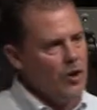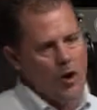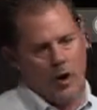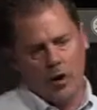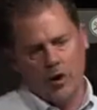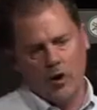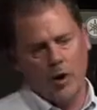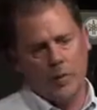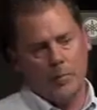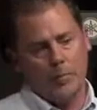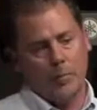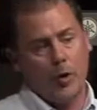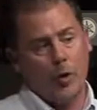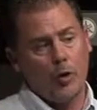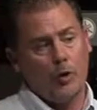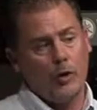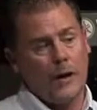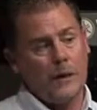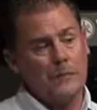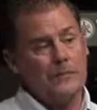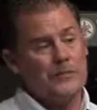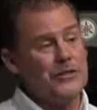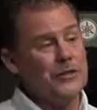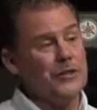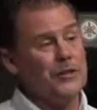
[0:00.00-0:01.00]
are our
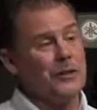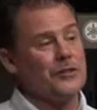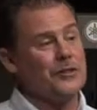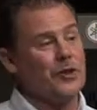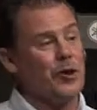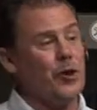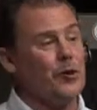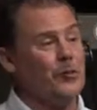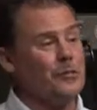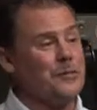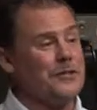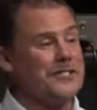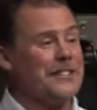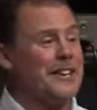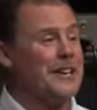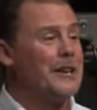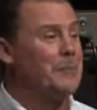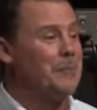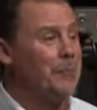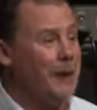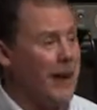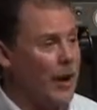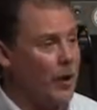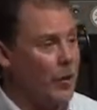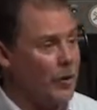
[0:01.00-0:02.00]
programs dealing with the homeless
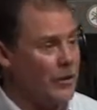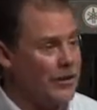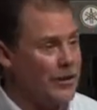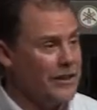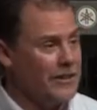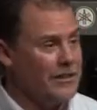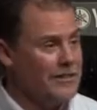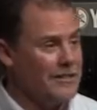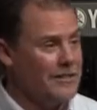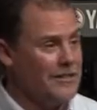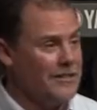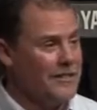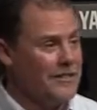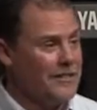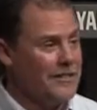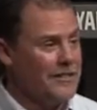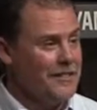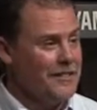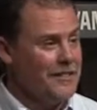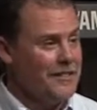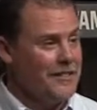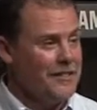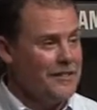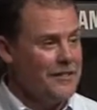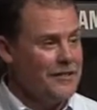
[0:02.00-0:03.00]
empowering?
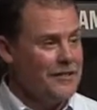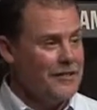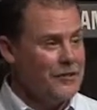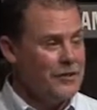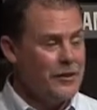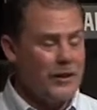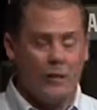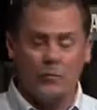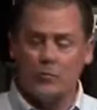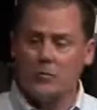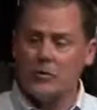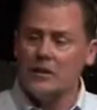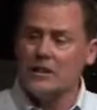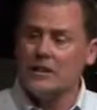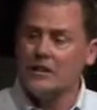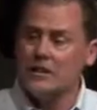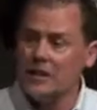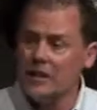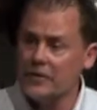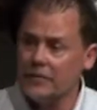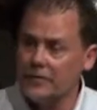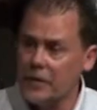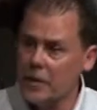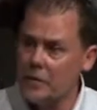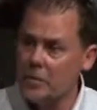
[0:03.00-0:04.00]
Do they really
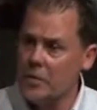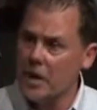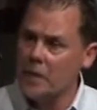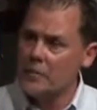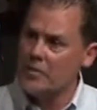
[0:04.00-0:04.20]
lift them